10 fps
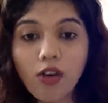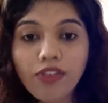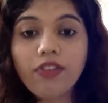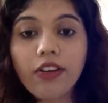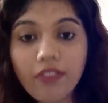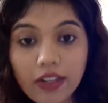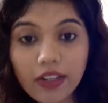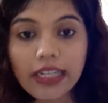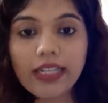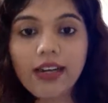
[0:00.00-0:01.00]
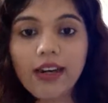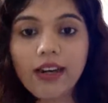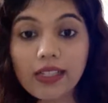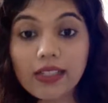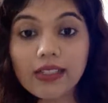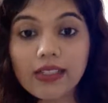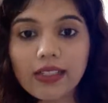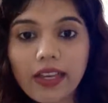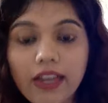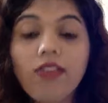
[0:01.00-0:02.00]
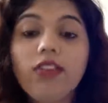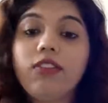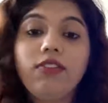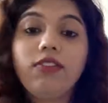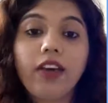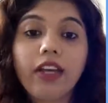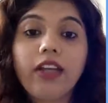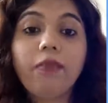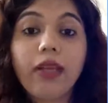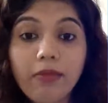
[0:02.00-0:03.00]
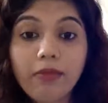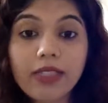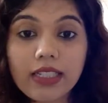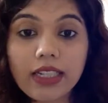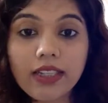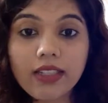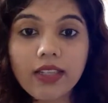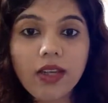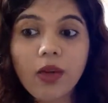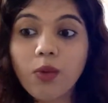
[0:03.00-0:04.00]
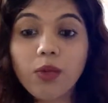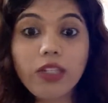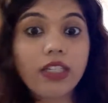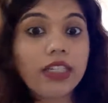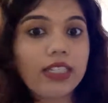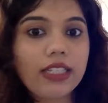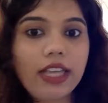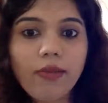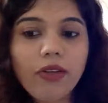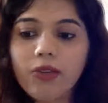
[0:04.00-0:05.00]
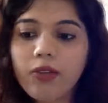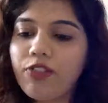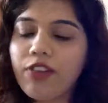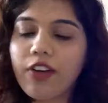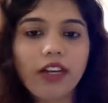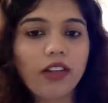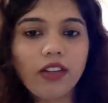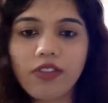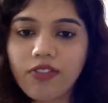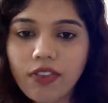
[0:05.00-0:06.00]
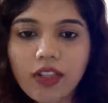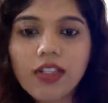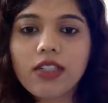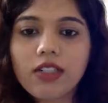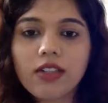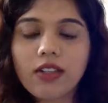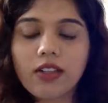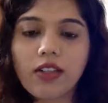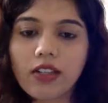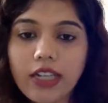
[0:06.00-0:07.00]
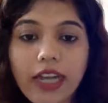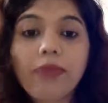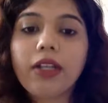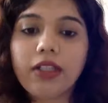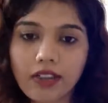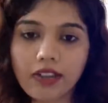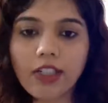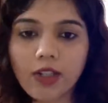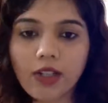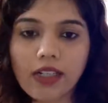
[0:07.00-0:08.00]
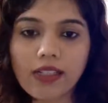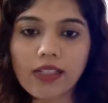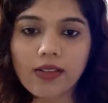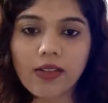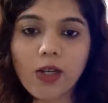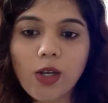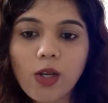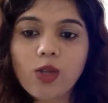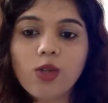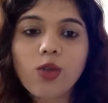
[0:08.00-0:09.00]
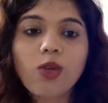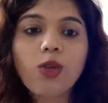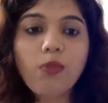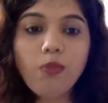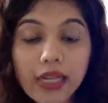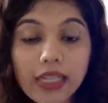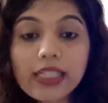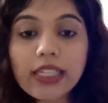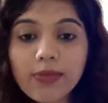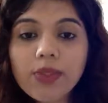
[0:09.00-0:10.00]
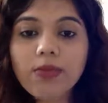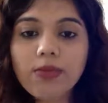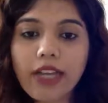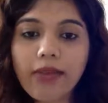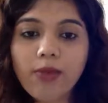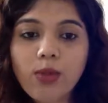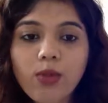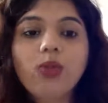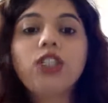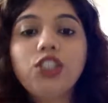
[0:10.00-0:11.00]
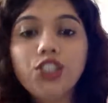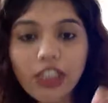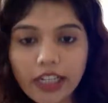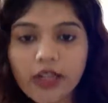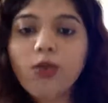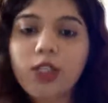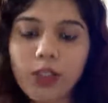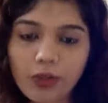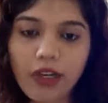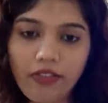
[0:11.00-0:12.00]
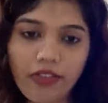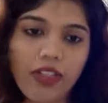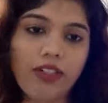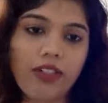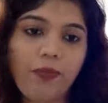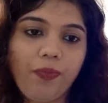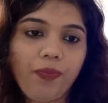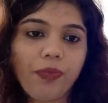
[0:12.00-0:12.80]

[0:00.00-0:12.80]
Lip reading: Often, when we read our answers again, we will find many mistakes which the examiner will find the first time that they read your answer. So, you must keep some time to check what you have written.